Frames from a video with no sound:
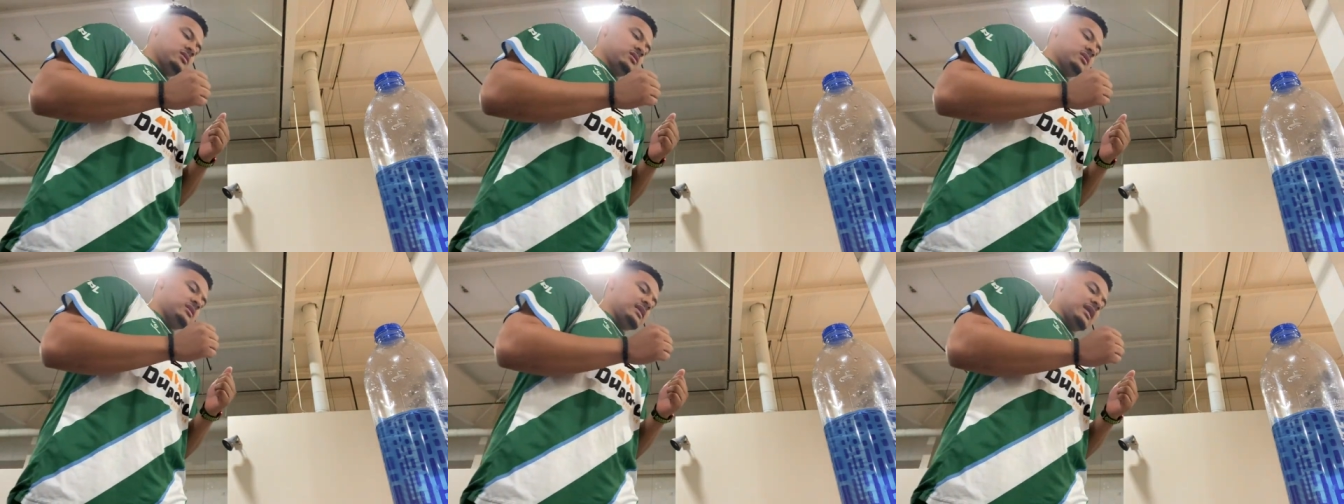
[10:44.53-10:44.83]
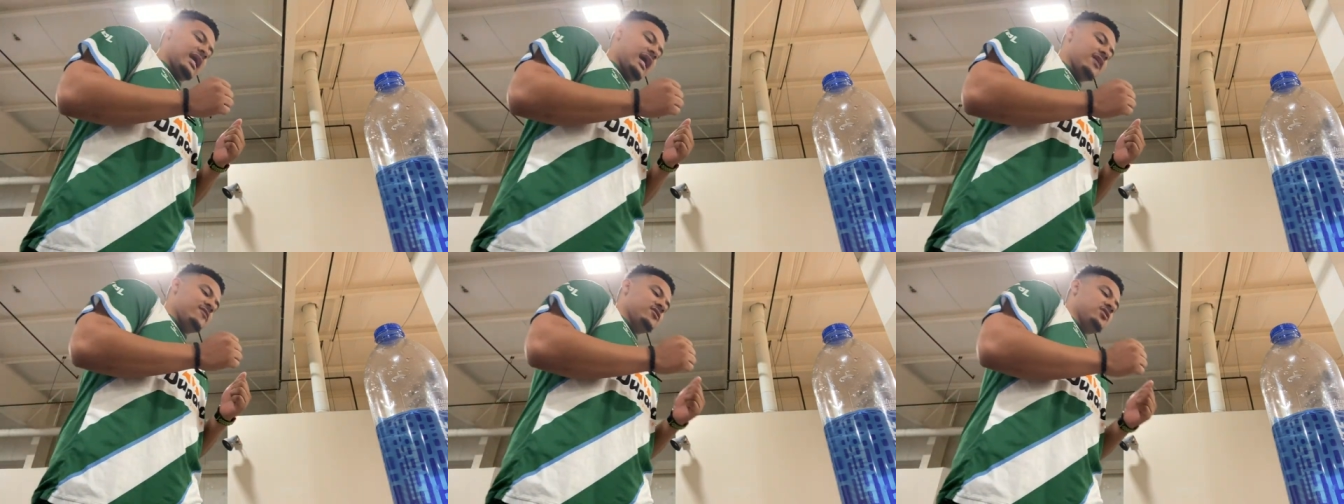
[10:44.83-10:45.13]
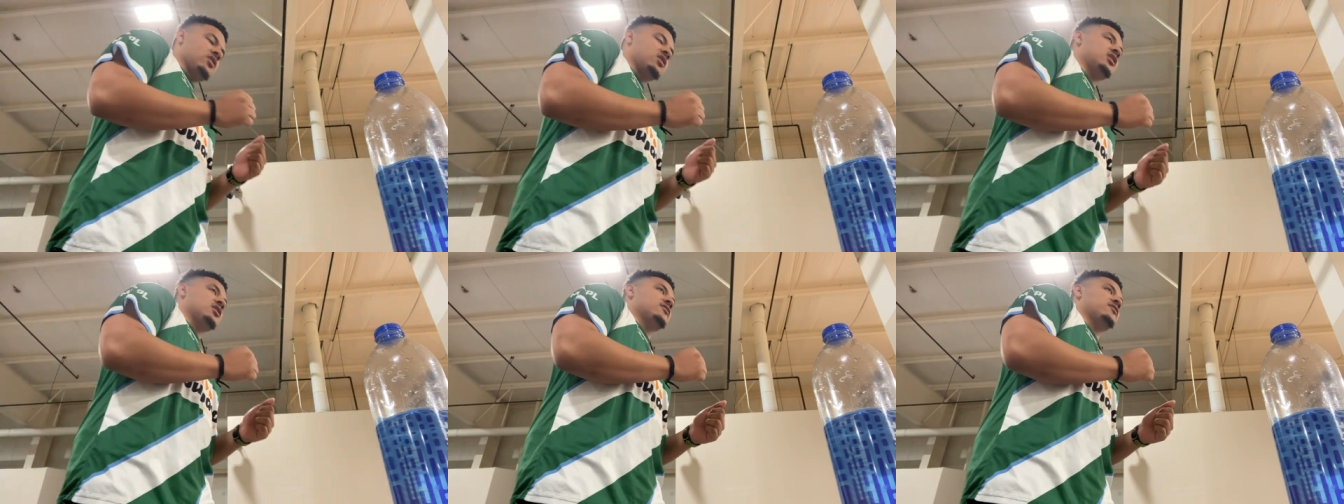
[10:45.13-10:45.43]
to have
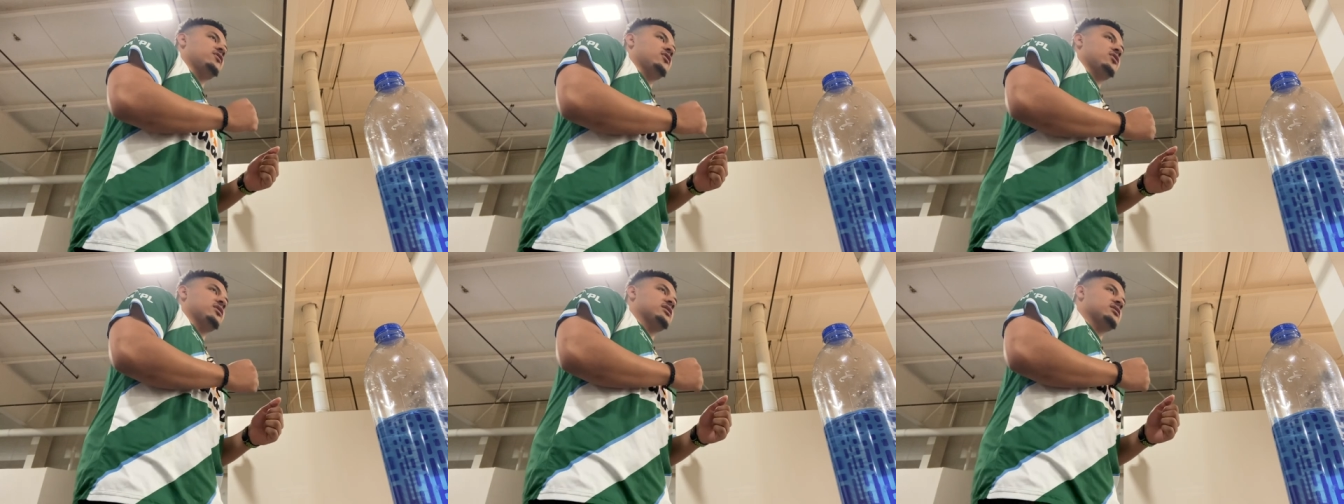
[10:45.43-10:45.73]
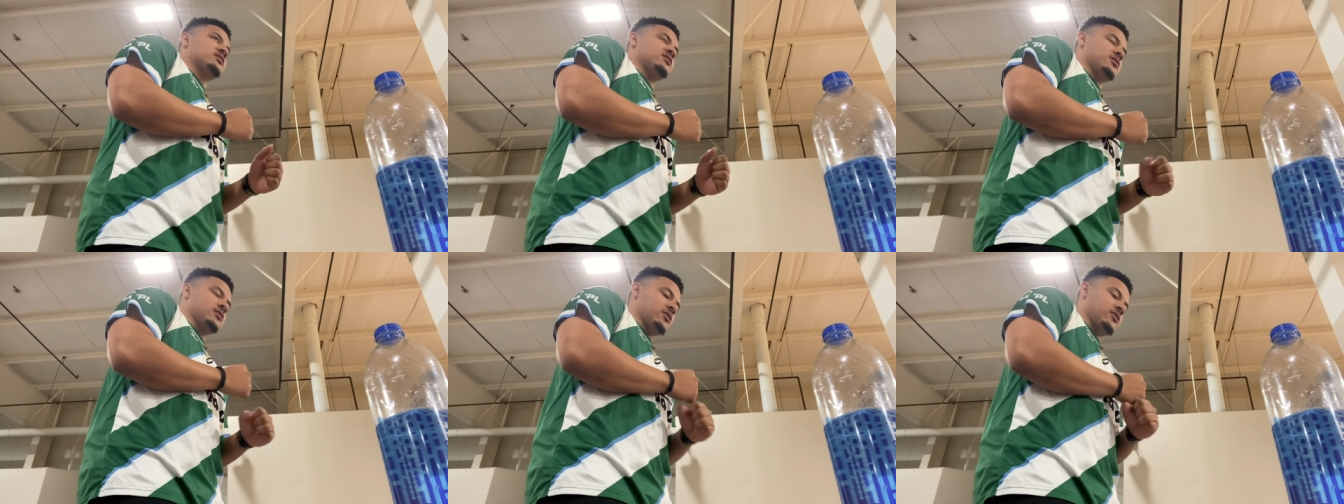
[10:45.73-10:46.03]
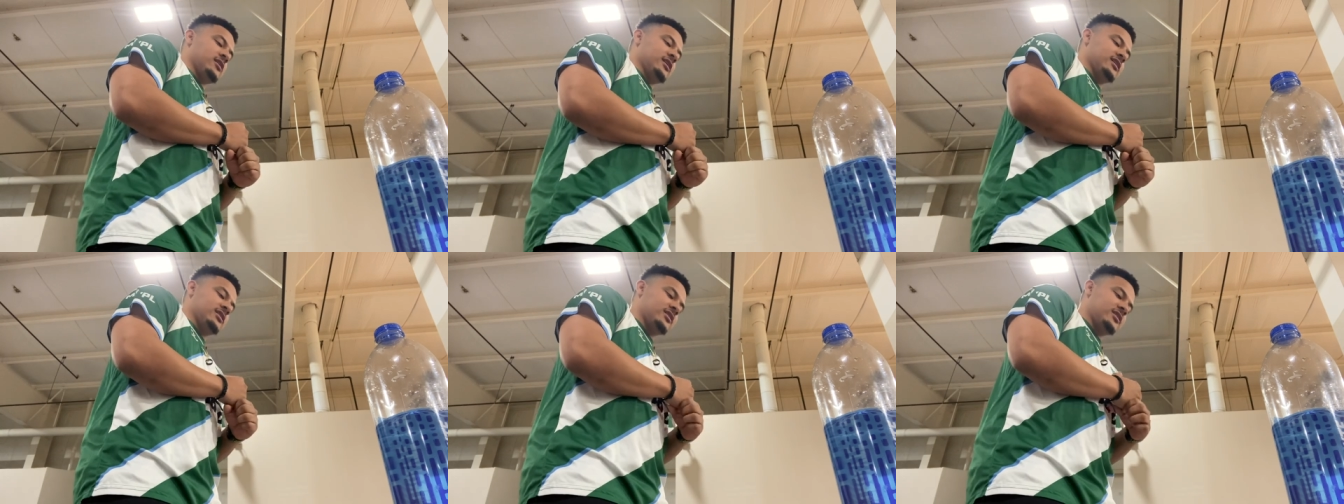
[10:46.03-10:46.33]
your heart focused on
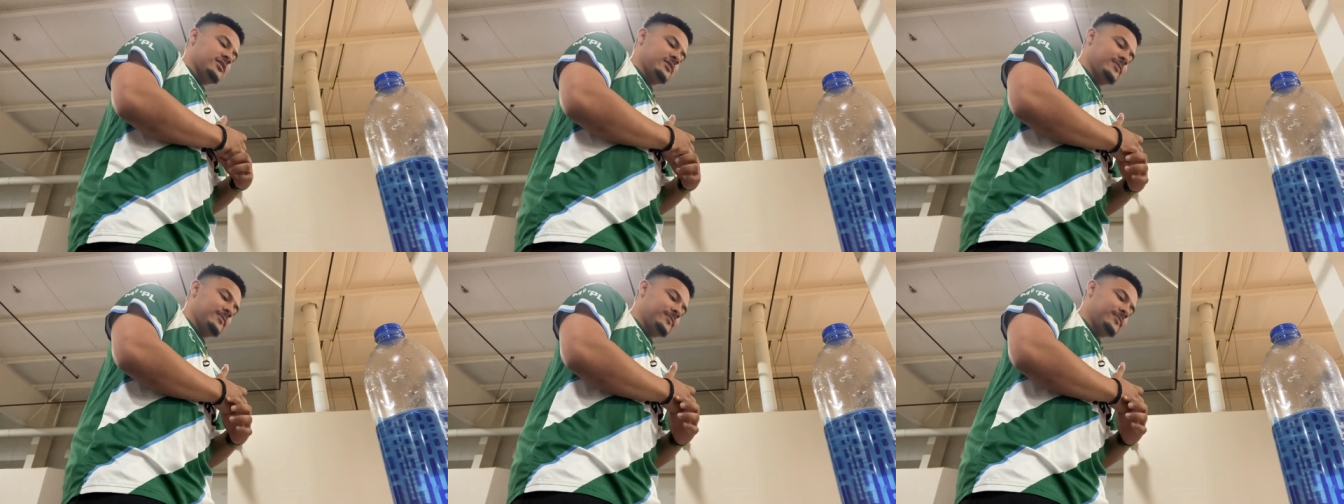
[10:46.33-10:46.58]
Christ.